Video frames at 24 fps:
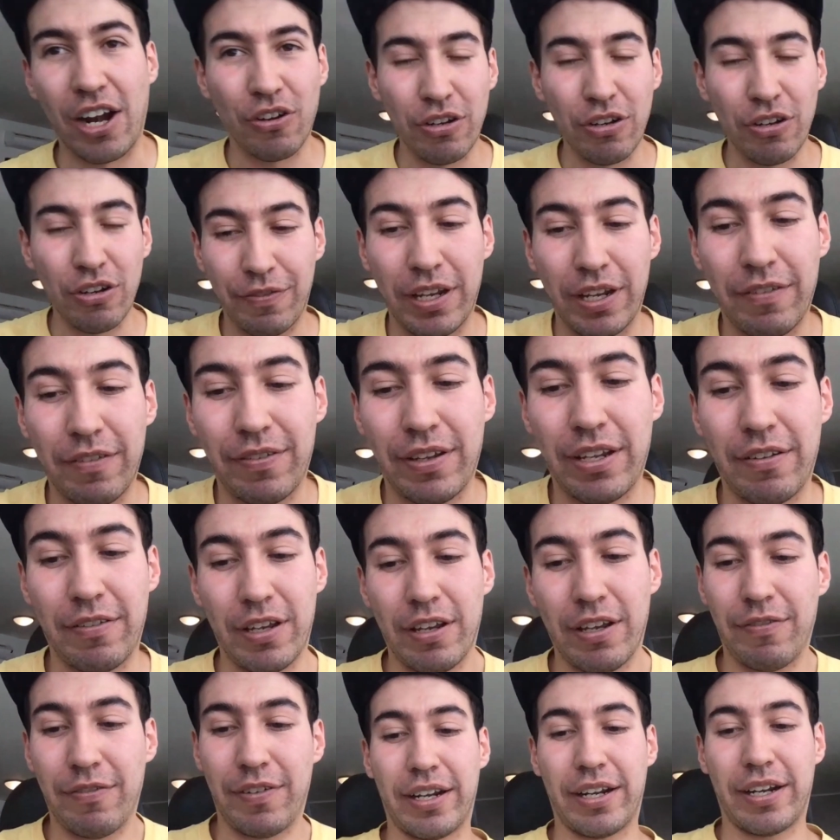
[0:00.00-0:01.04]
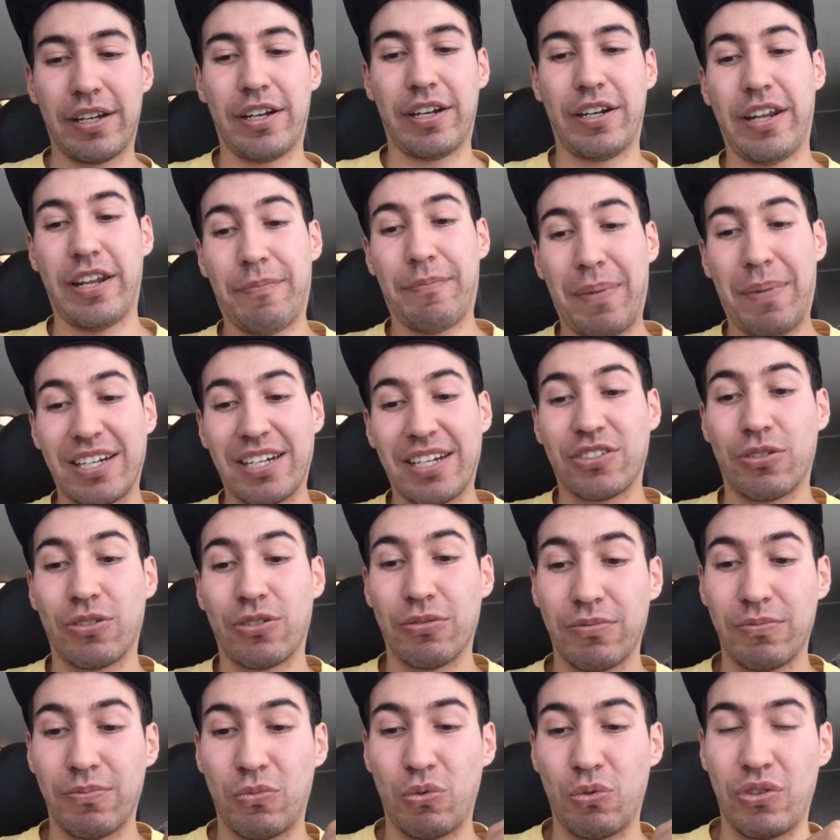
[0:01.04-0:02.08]
I don't know. I don't know
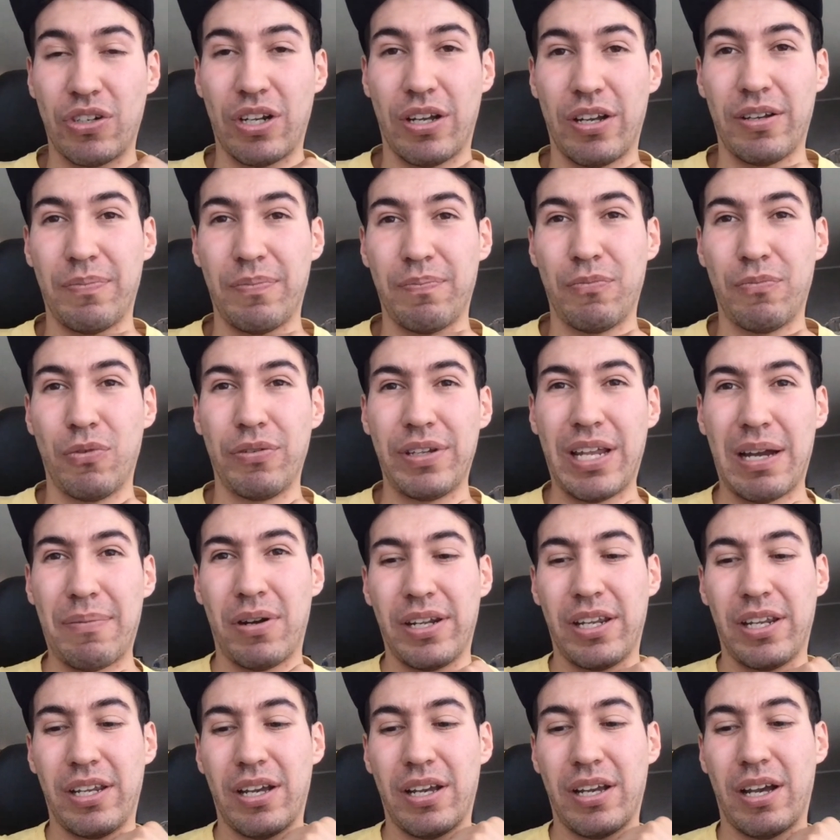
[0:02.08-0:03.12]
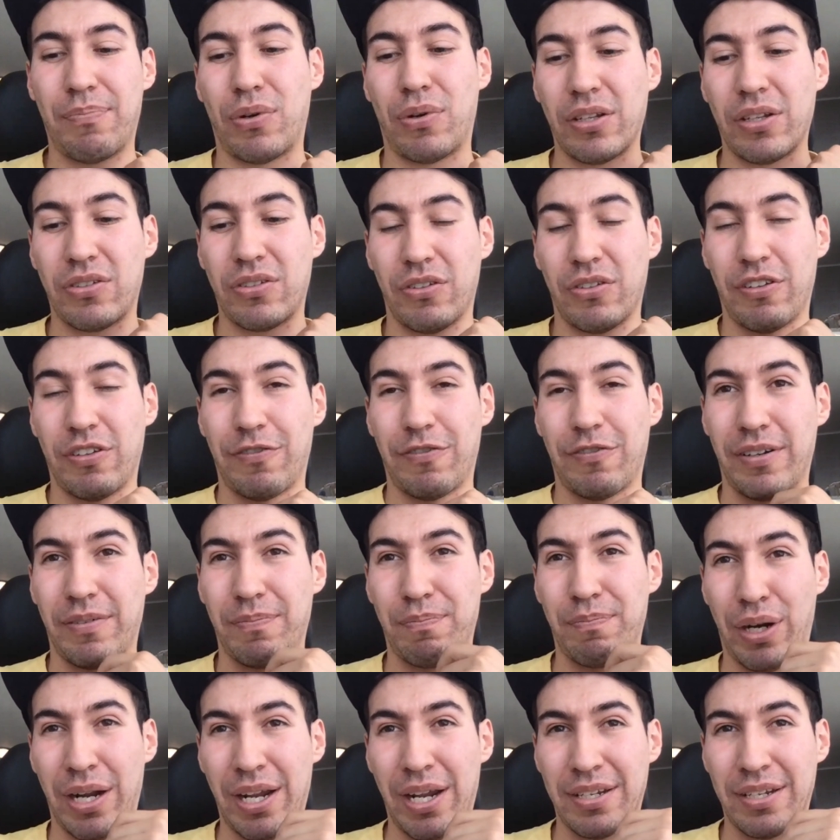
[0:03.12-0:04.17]
if they manage to move that money
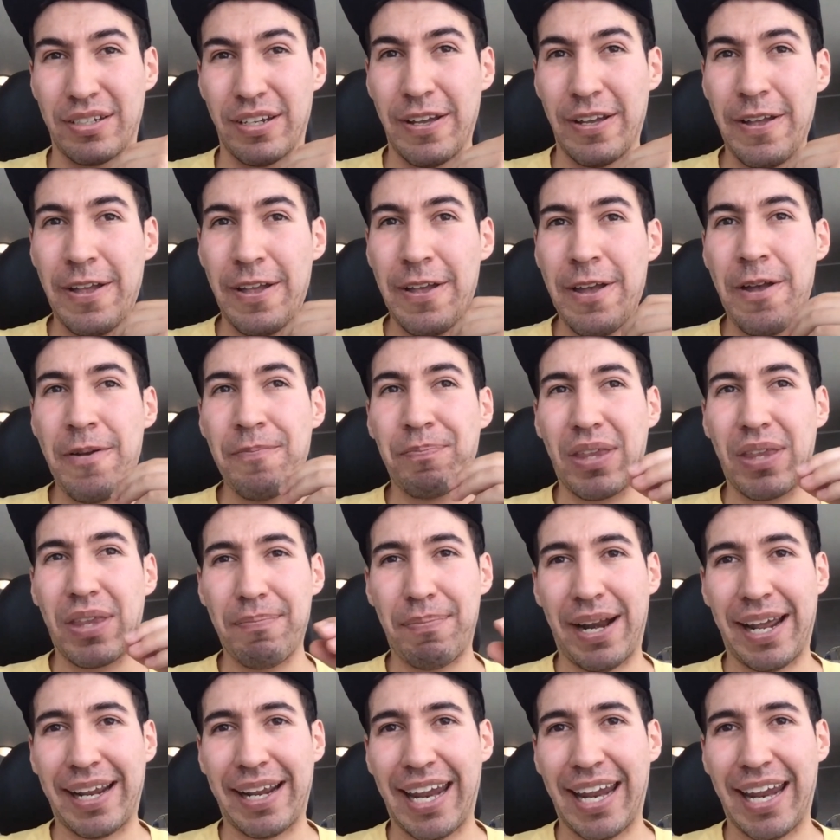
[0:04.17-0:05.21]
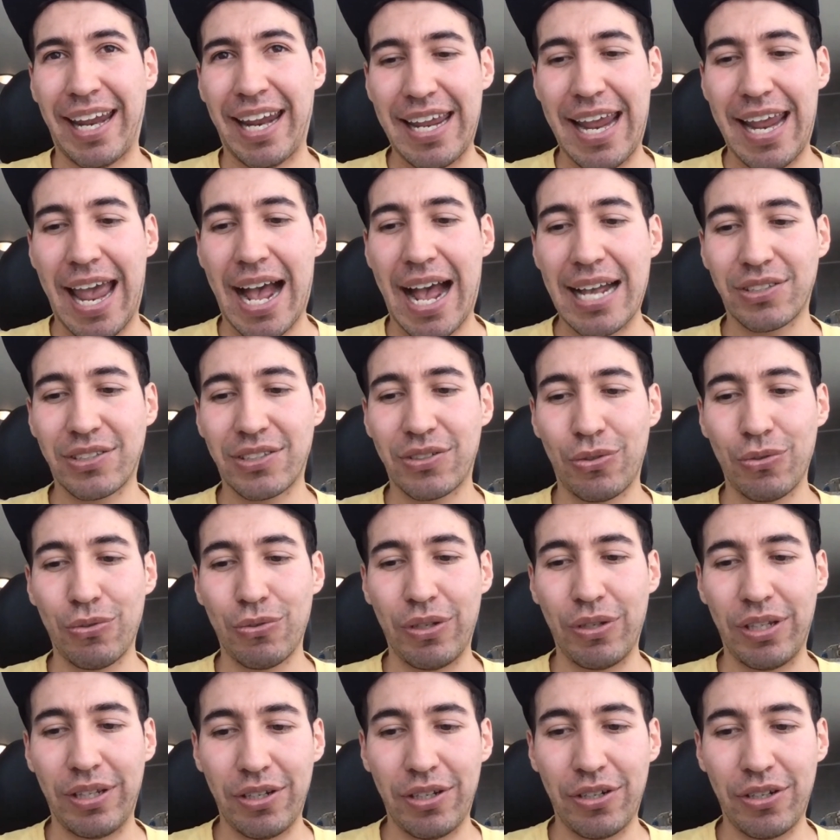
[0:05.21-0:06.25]
abroad to a different branch. But again,
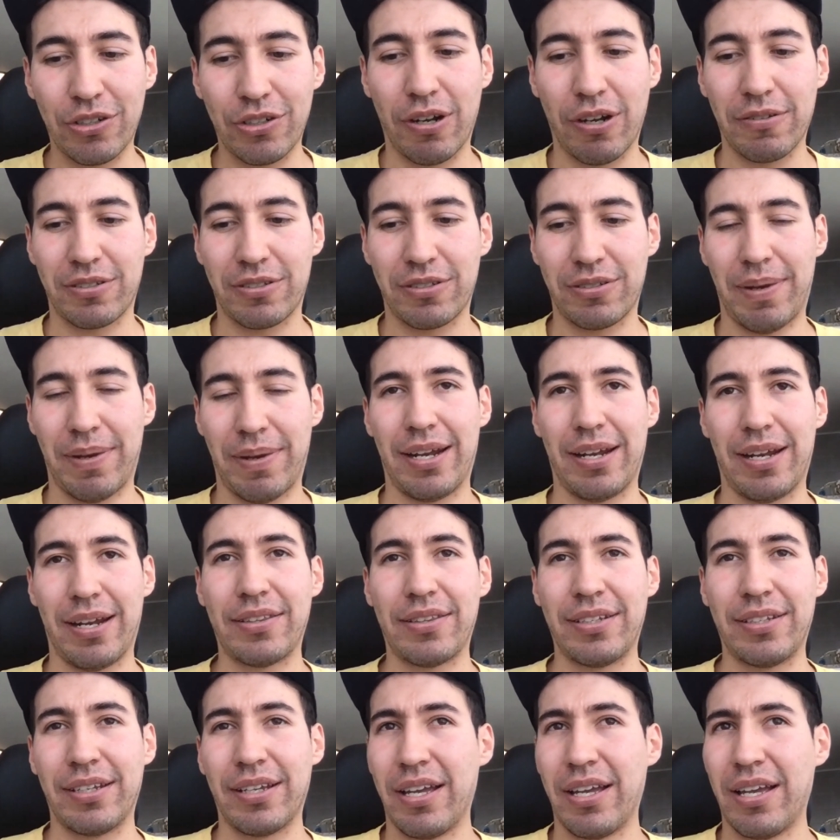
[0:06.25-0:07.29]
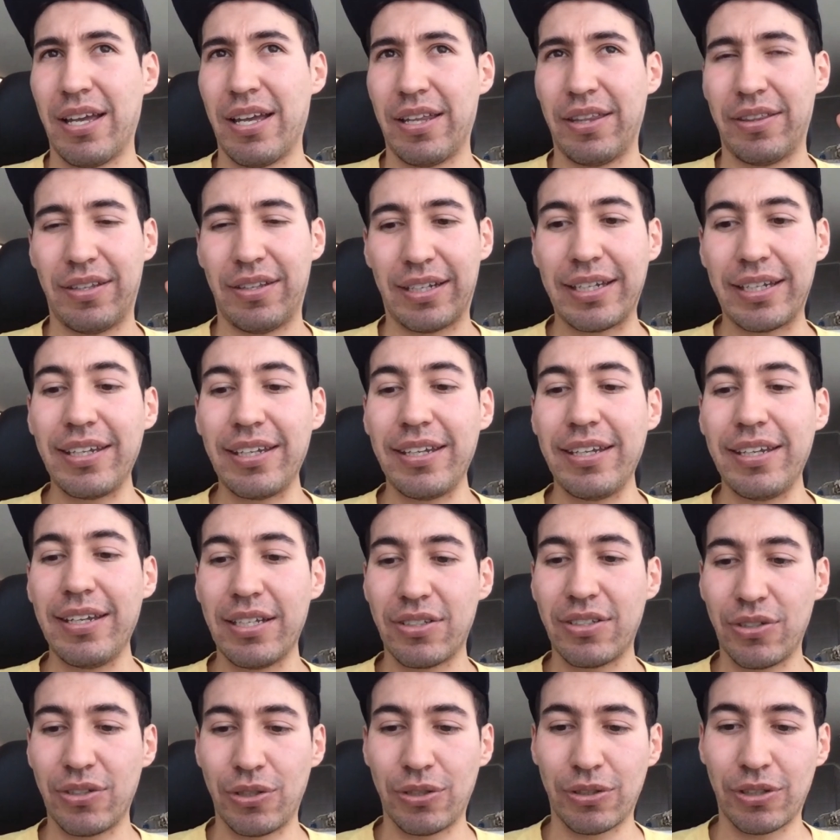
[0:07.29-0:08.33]
it has to do in euros, man. I think
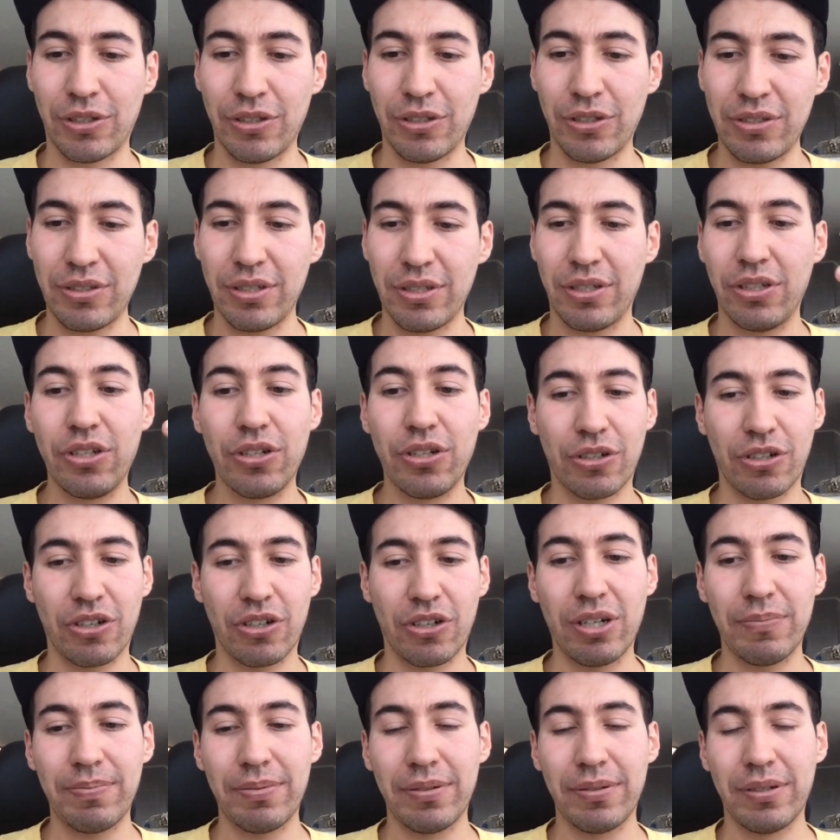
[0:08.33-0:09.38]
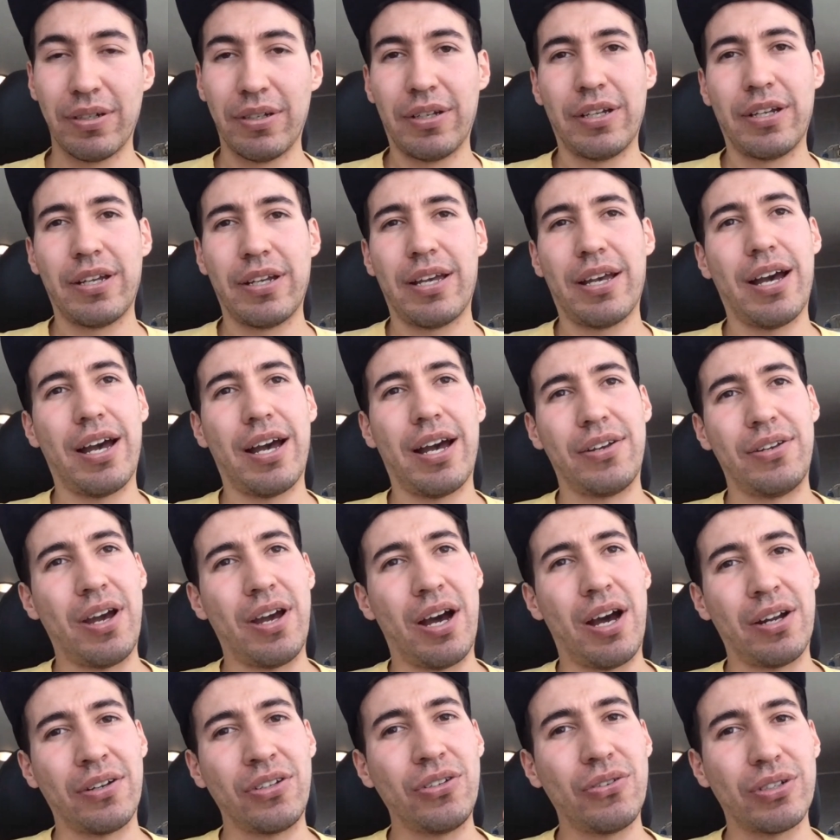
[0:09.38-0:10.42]
the key is euros, Europe,
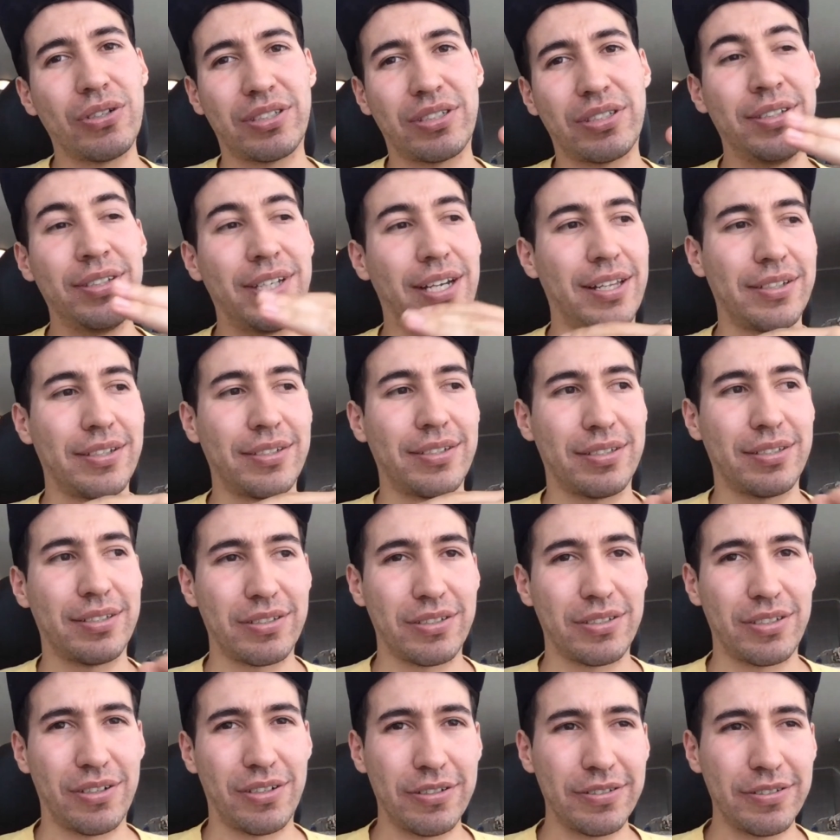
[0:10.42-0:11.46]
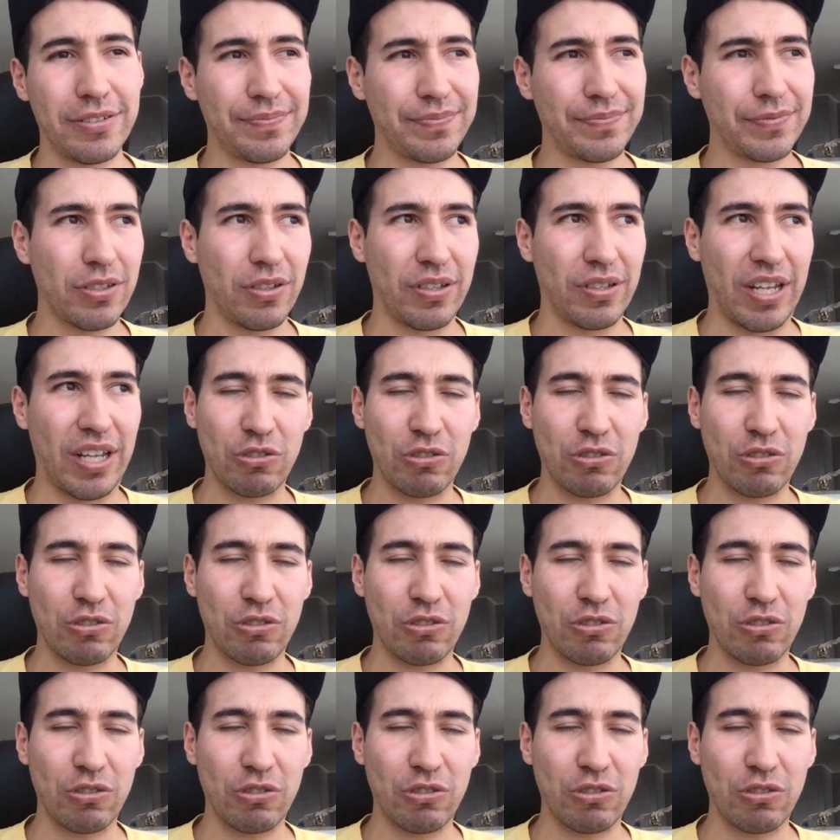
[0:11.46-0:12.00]
and non-US intelligence.